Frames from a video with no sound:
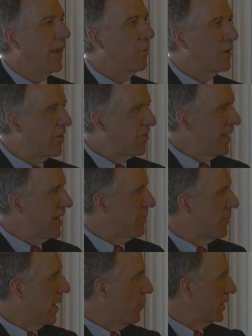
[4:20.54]
And when you think
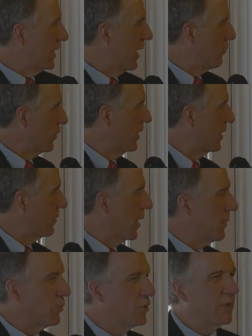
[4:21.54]
about what that really
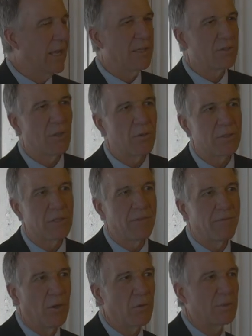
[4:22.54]
represents, those are
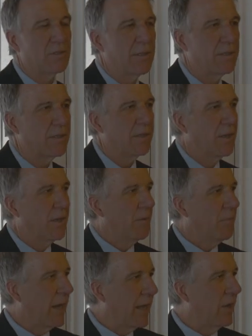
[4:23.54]
the folks that
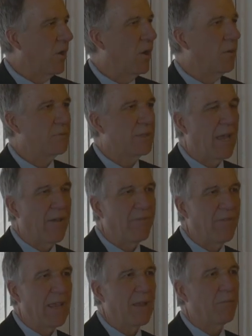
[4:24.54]
buy homes,
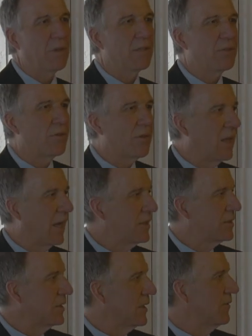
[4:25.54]
have families,
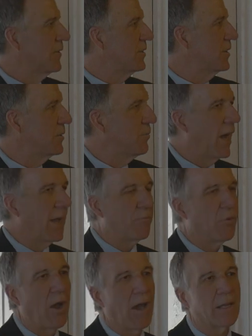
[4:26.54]
utilize services, buy
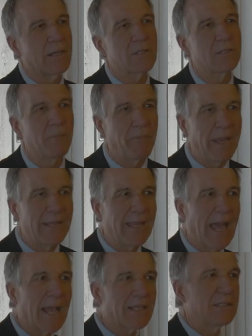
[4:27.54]
products, and pay
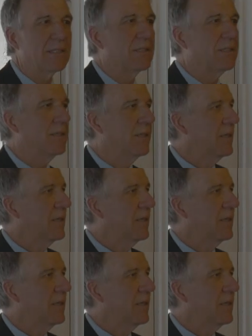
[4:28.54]
taxes.